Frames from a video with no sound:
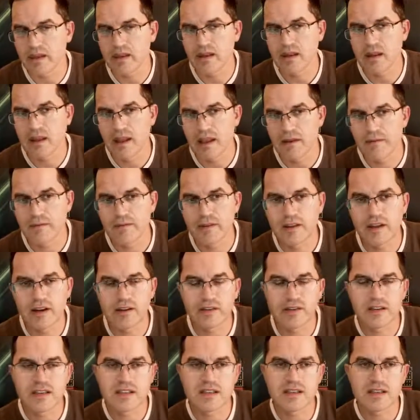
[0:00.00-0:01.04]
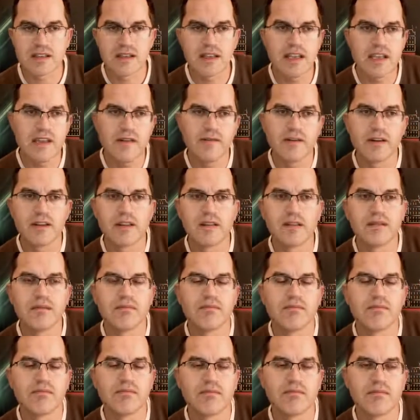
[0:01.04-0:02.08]
if there is even
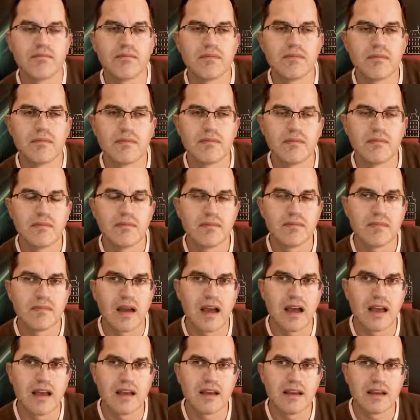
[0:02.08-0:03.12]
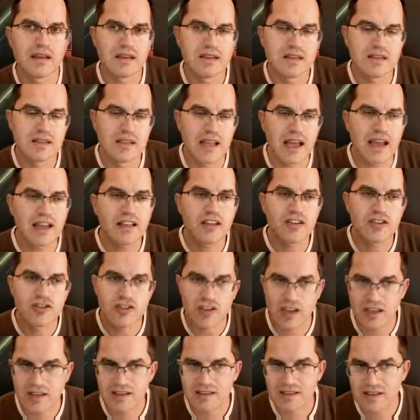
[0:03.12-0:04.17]
a slight
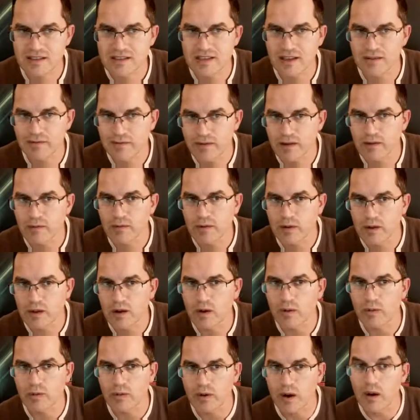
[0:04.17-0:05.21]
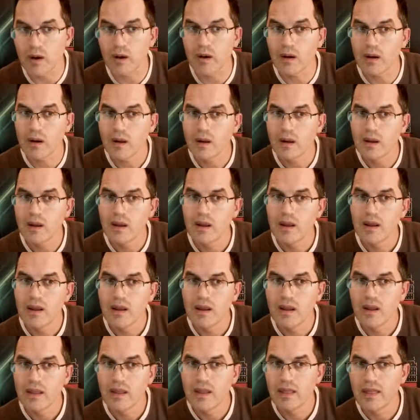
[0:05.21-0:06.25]
chance that something will go wrong,
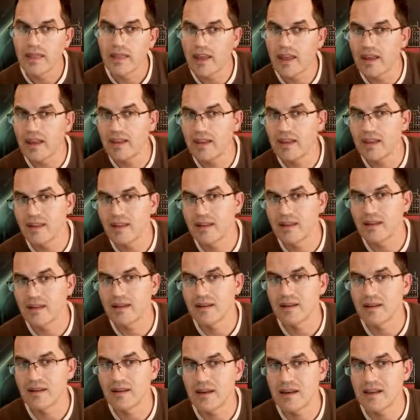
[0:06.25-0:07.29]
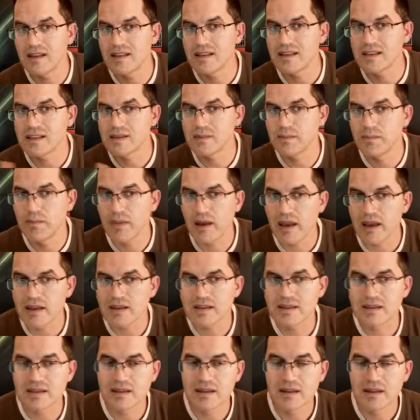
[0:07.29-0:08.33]
then it is best